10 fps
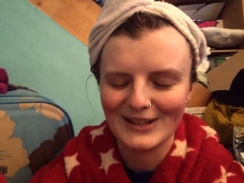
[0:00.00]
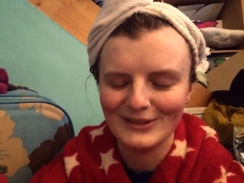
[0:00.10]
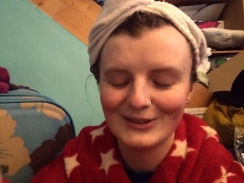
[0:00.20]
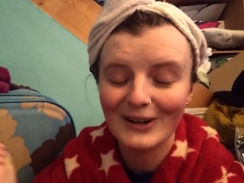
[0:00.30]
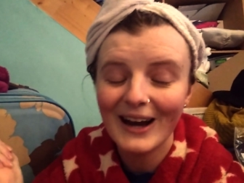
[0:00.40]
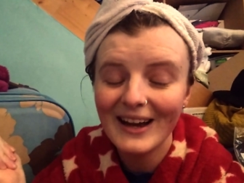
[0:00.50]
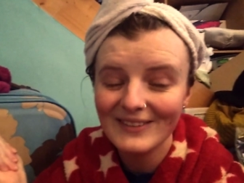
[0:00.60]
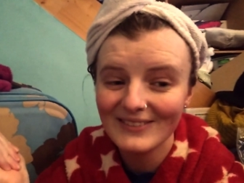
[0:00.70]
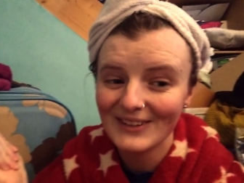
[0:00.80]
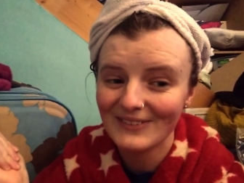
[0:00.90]
I will try
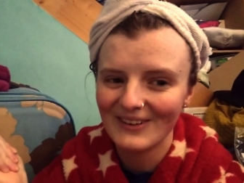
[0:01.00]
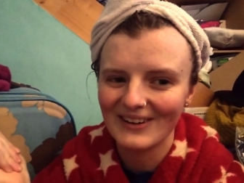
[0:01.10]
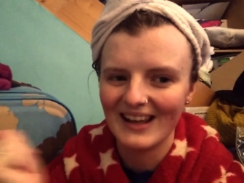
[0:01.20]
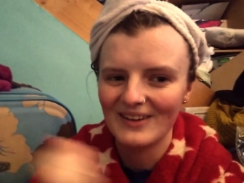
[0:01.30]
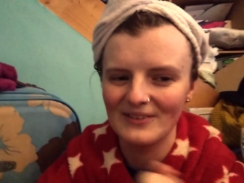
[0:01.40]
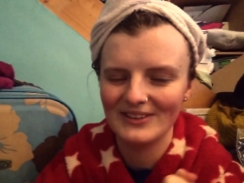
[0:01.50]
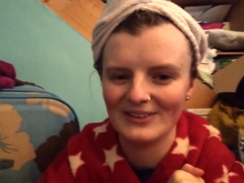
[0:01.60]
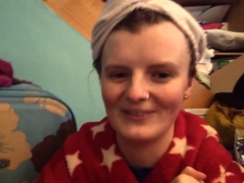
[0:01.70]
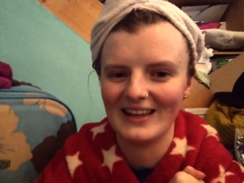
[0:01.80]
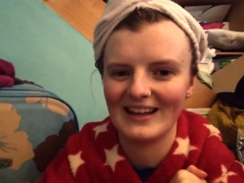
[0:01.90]
and be uploading
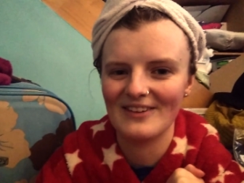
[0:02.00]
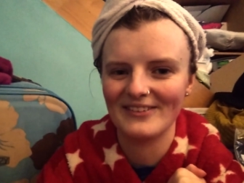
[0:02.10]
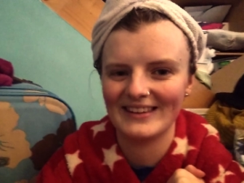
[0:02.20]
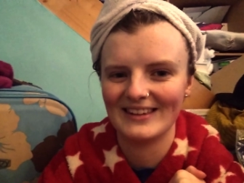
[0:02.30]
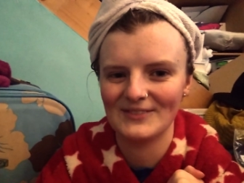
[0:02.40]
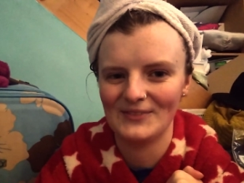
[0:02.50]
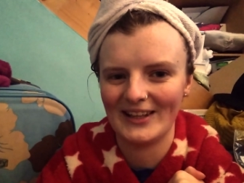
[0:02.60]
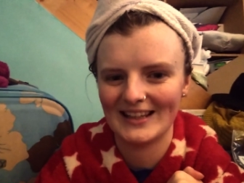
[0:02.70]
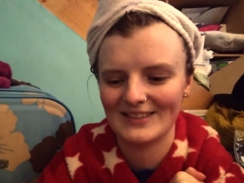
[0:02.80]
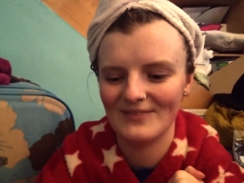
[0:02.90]
once a week. Obviously some
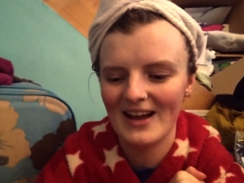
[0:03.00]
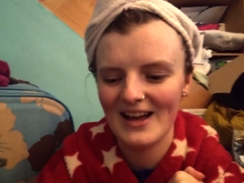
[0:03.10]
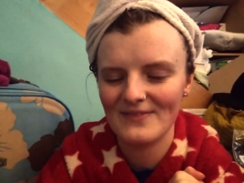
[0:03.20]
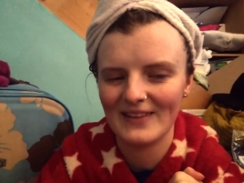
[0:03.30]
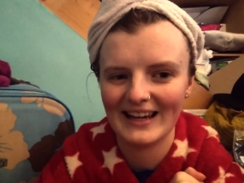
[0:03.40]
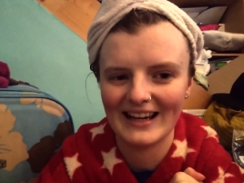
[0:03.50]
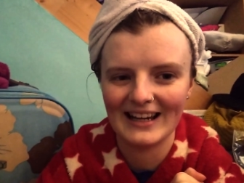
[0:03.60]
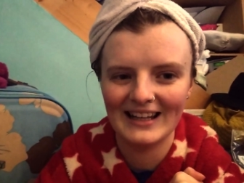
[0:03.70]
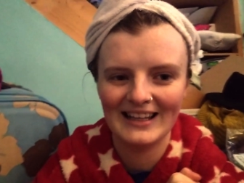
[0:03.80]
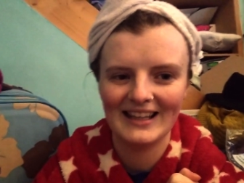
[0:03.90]
weeks might be a
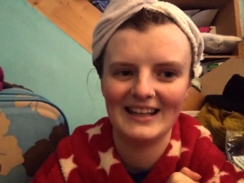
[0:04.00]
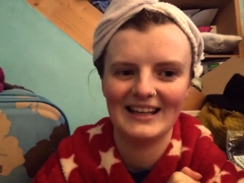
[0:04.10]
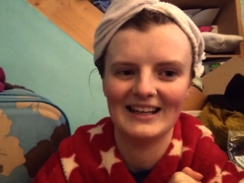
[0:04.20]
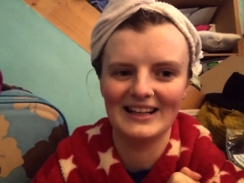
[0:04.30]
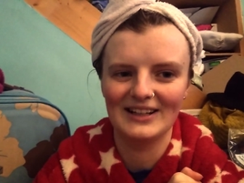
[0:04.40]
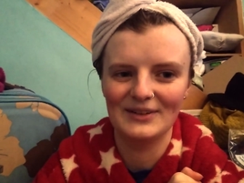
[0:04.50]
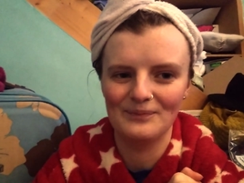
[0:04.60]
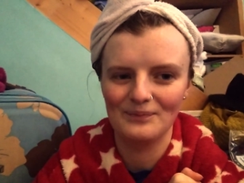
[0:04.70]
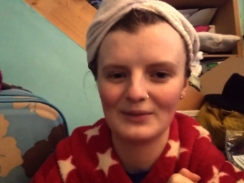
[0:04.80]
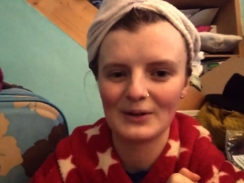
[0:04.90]
little
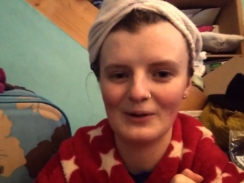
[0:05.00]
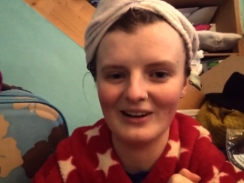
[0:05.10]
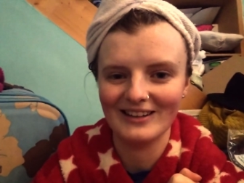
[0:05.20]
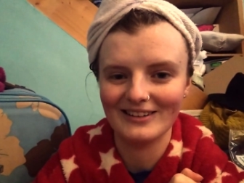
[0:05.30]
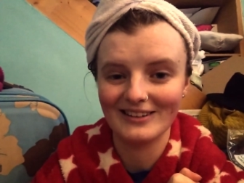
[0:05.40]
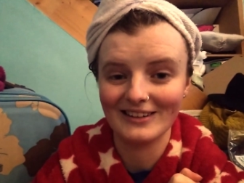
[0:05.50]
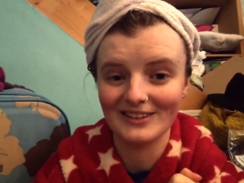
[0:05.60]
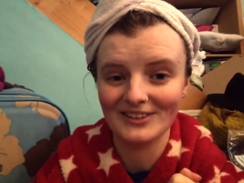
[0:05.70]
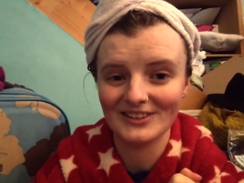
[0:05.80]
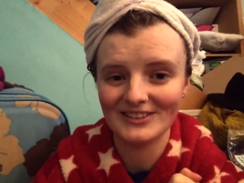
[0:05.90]
um, quieter than
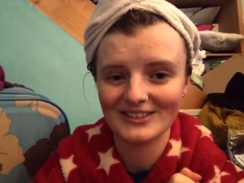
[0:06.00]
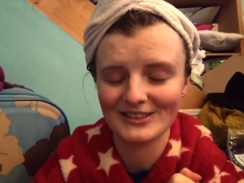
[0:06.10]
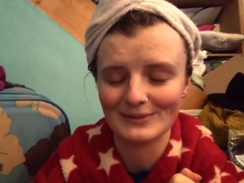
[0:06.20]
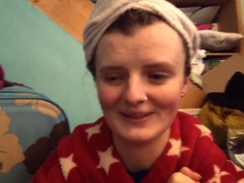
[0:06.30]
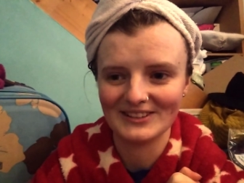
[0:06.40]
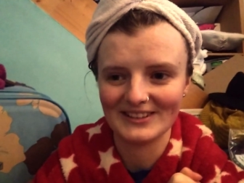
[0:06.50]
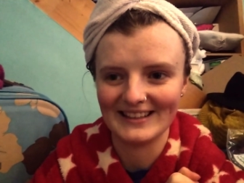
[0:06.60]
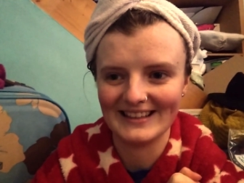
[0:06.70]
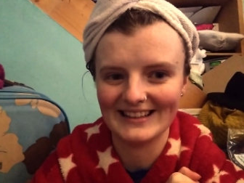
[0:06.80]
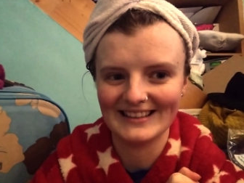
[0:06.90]
others,
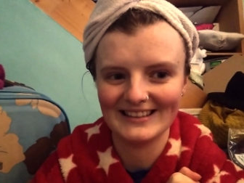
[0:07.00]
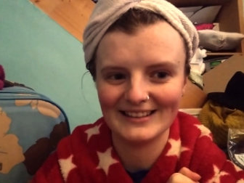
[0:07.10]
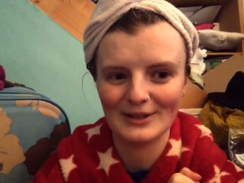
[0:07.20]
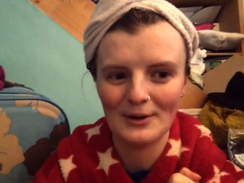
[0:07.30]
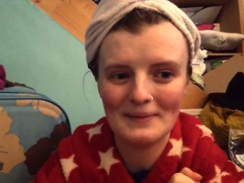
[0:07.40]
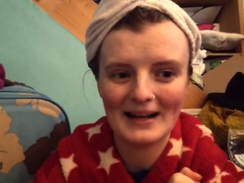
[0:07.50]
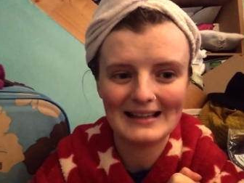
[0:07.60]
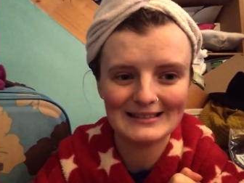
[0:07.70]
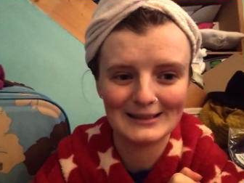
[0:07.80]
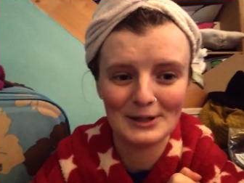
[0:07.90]
especially as all my
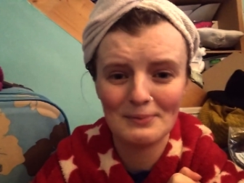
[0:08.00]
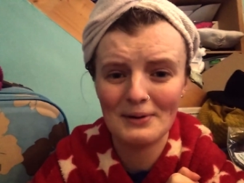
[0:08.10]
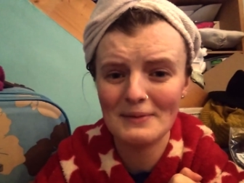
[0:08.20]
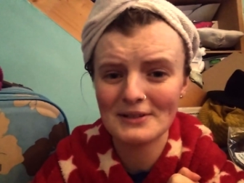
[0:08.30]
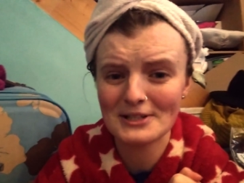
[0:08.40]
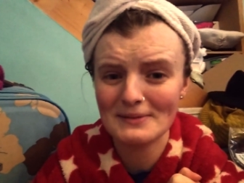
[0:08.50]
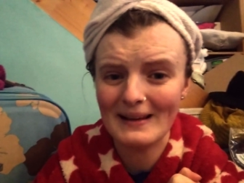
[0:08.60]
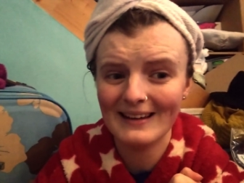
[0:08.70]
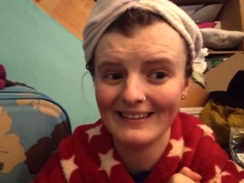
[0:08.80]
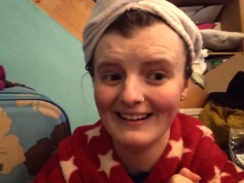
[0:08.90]
classes are pretty much going to
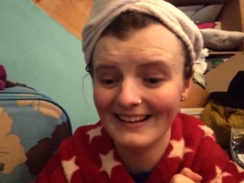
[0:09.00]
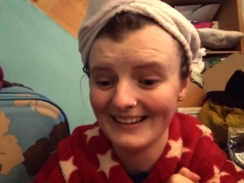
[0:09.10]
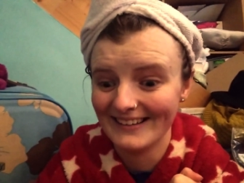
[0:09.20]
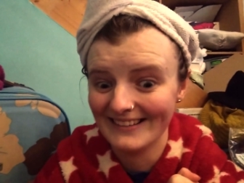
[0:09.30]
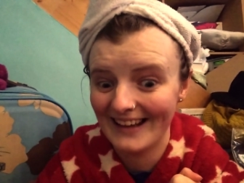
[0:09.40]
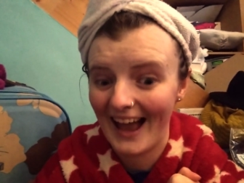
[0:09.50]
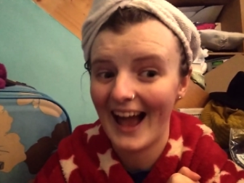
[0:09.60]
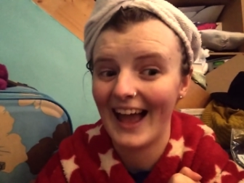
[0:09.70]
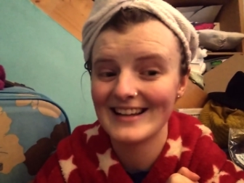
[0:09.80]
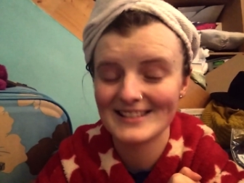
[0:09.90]
be online,
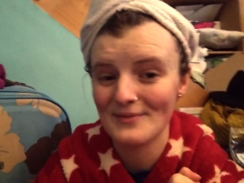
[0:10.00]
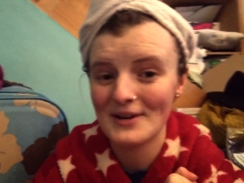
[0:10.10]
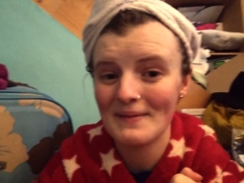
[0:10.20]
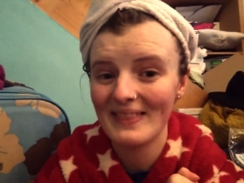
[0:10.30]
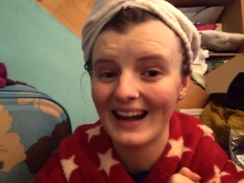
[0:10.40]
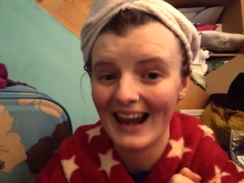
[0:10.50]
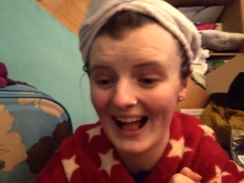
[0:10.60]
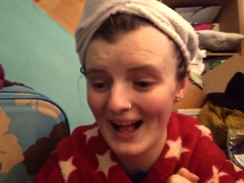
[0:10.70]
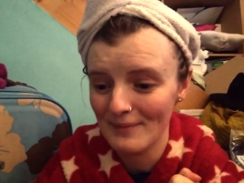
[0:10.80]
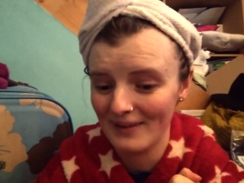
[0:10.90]
except when I'm in the
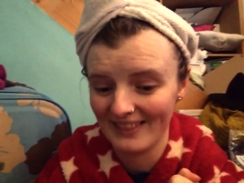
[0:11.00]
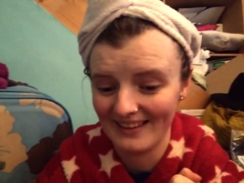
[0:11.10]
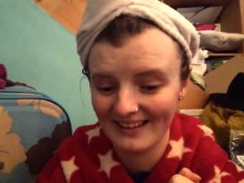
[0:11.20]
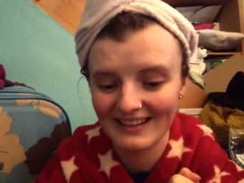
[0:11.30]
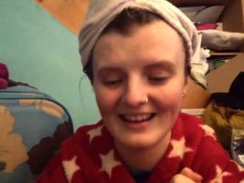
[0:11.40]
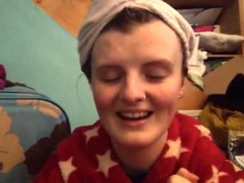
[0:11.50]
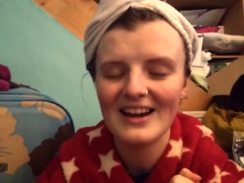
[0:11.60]
lab, I think.